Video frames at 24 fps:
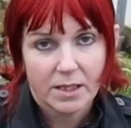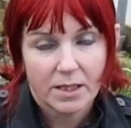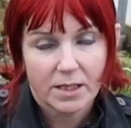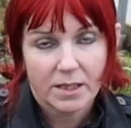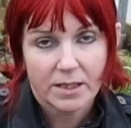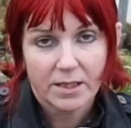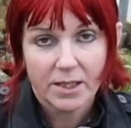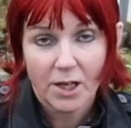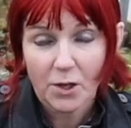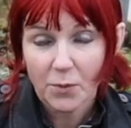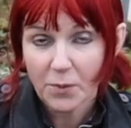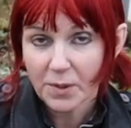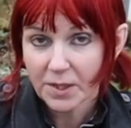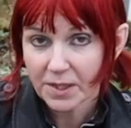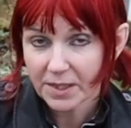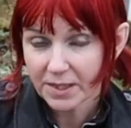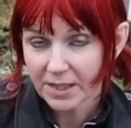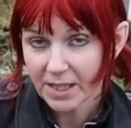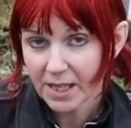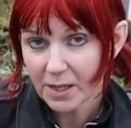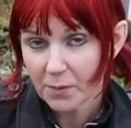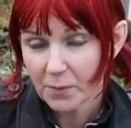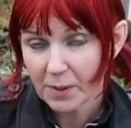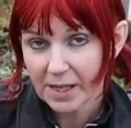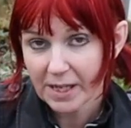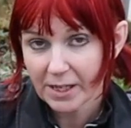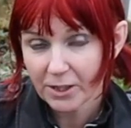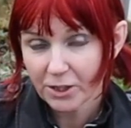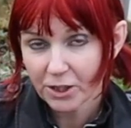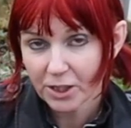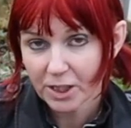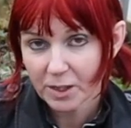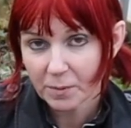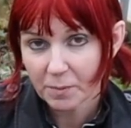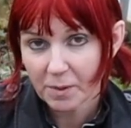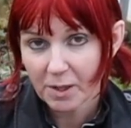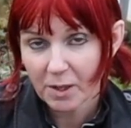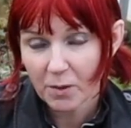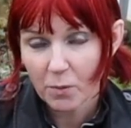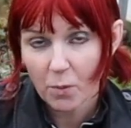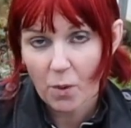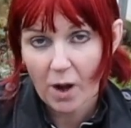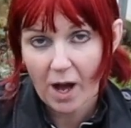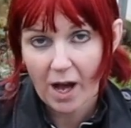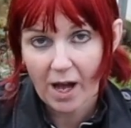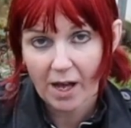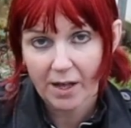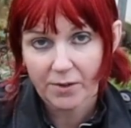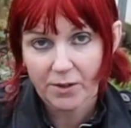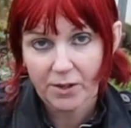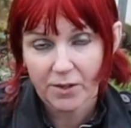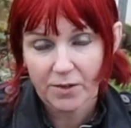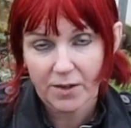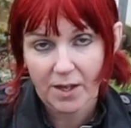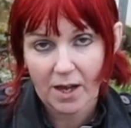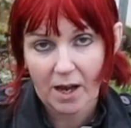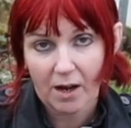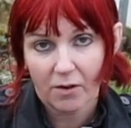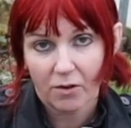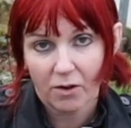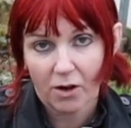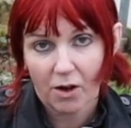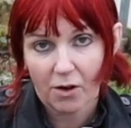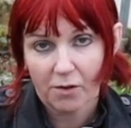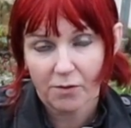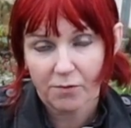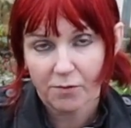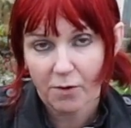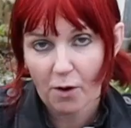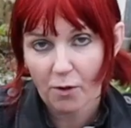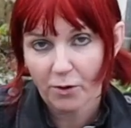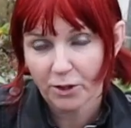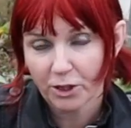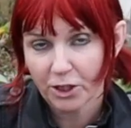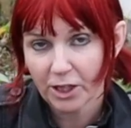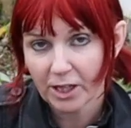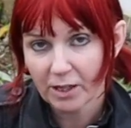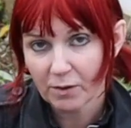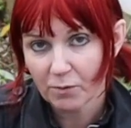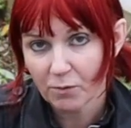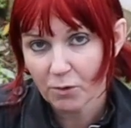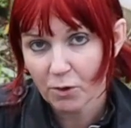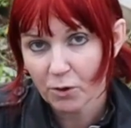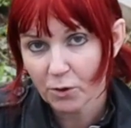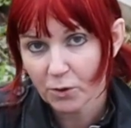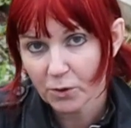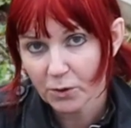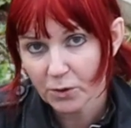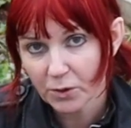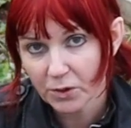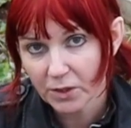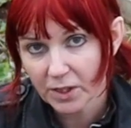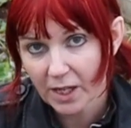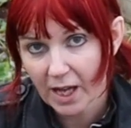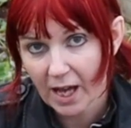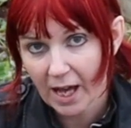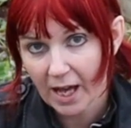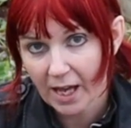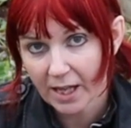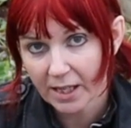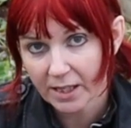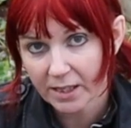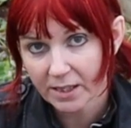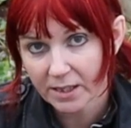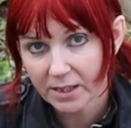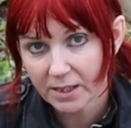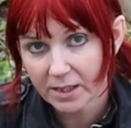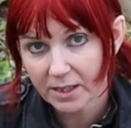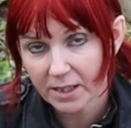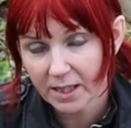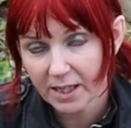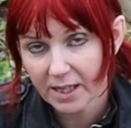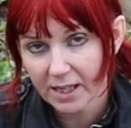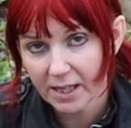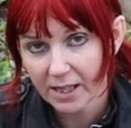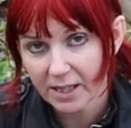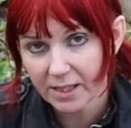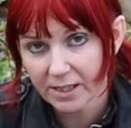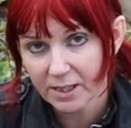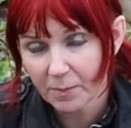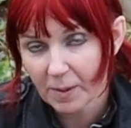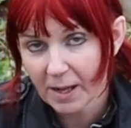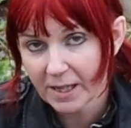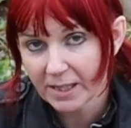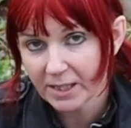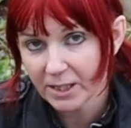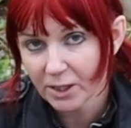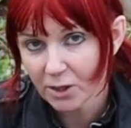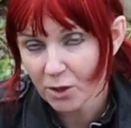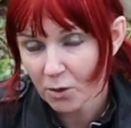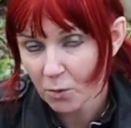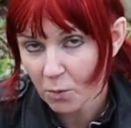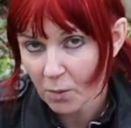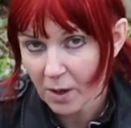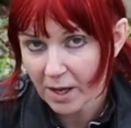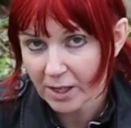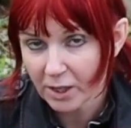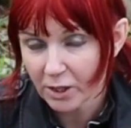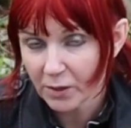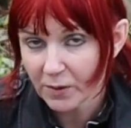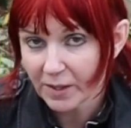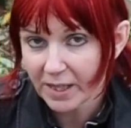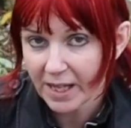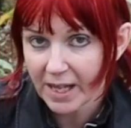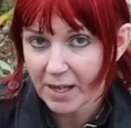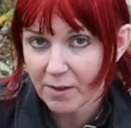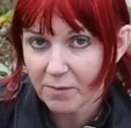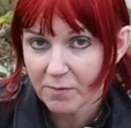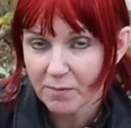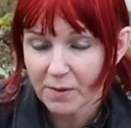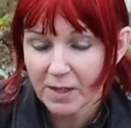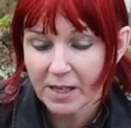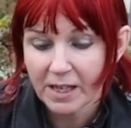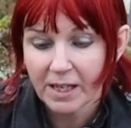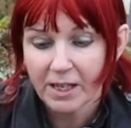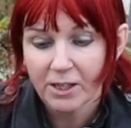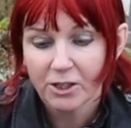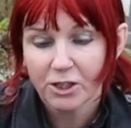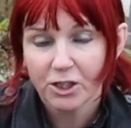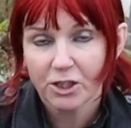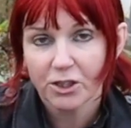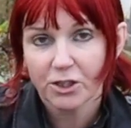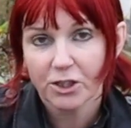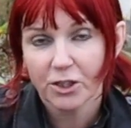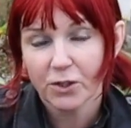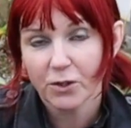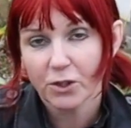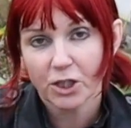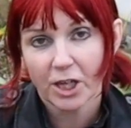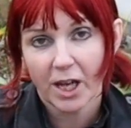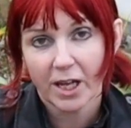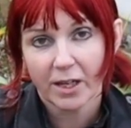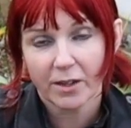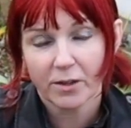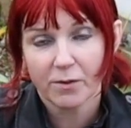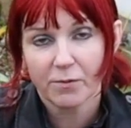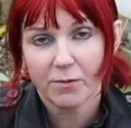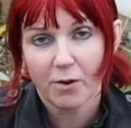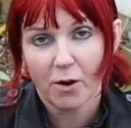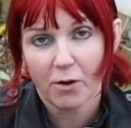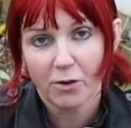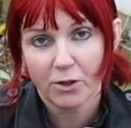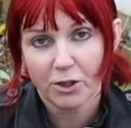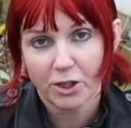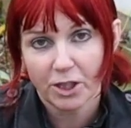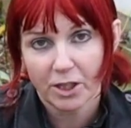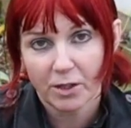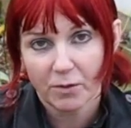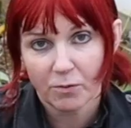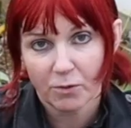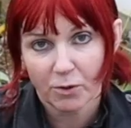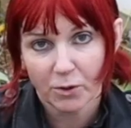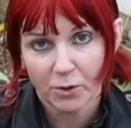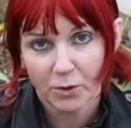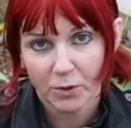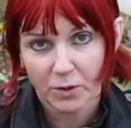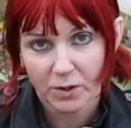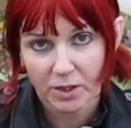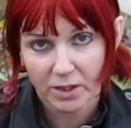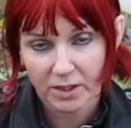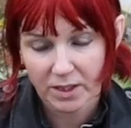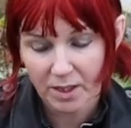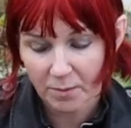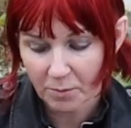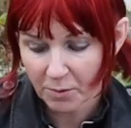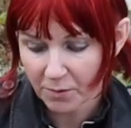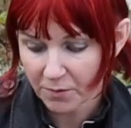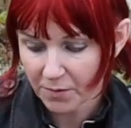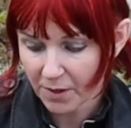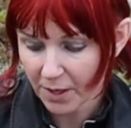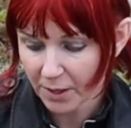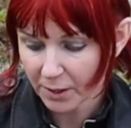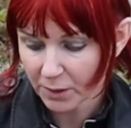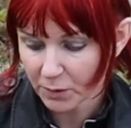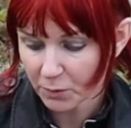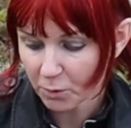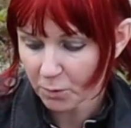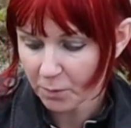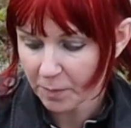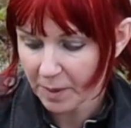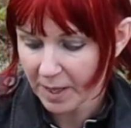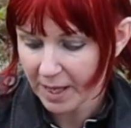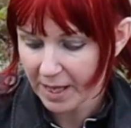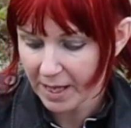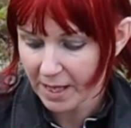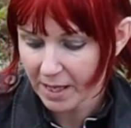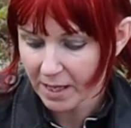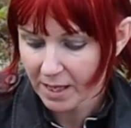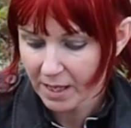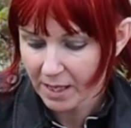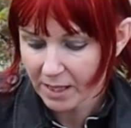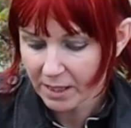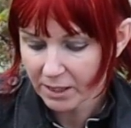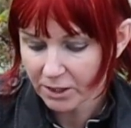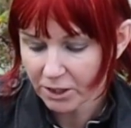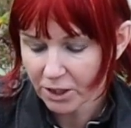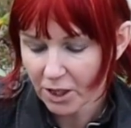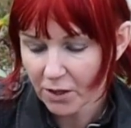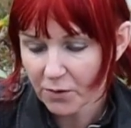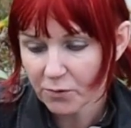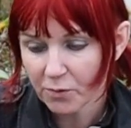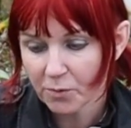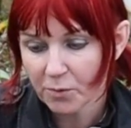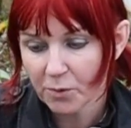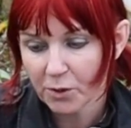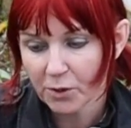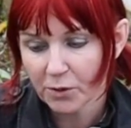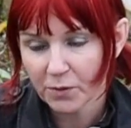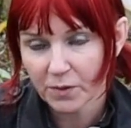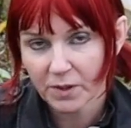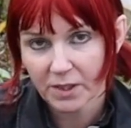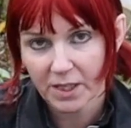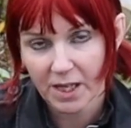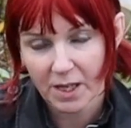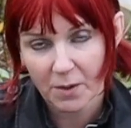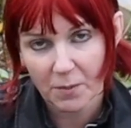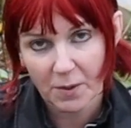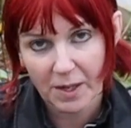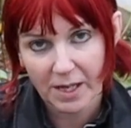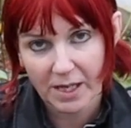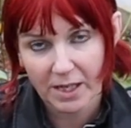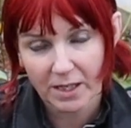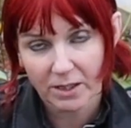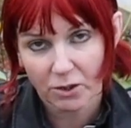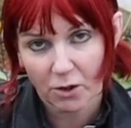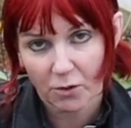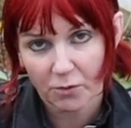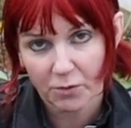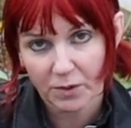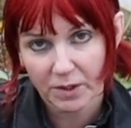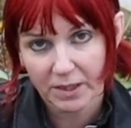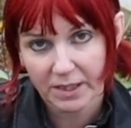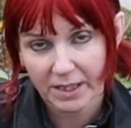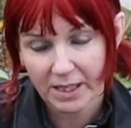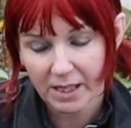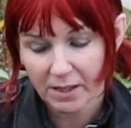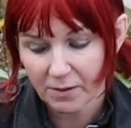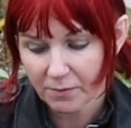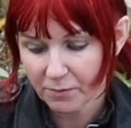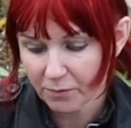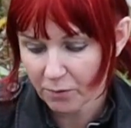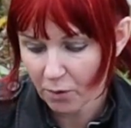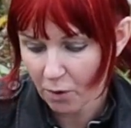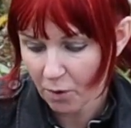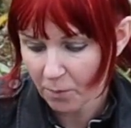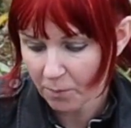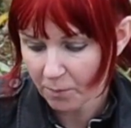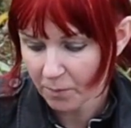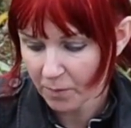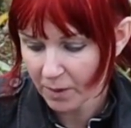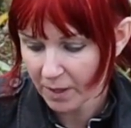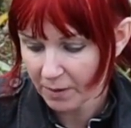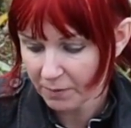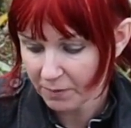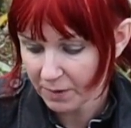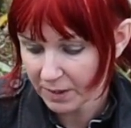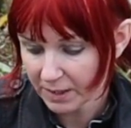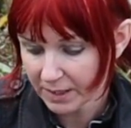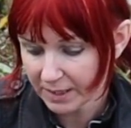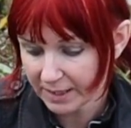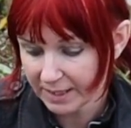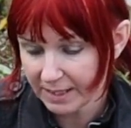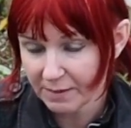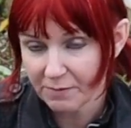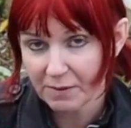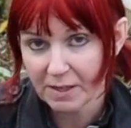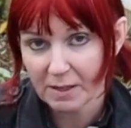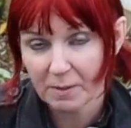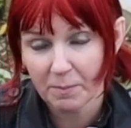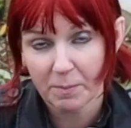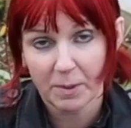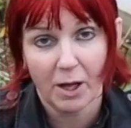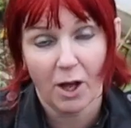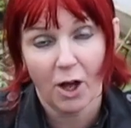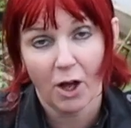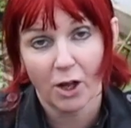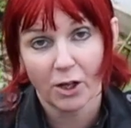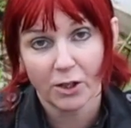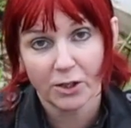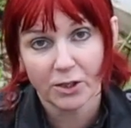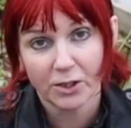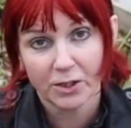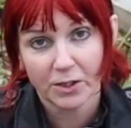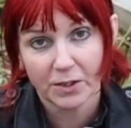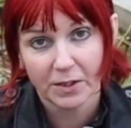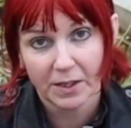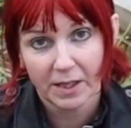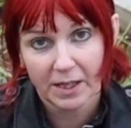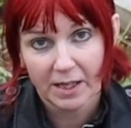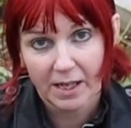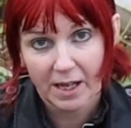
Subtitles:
So with seaweed, just be aware that there are foraging rules, and depending on where you live, just do check the foraging rules. Some of those will be, don't remove seaweed, obviously, from if it's living plant.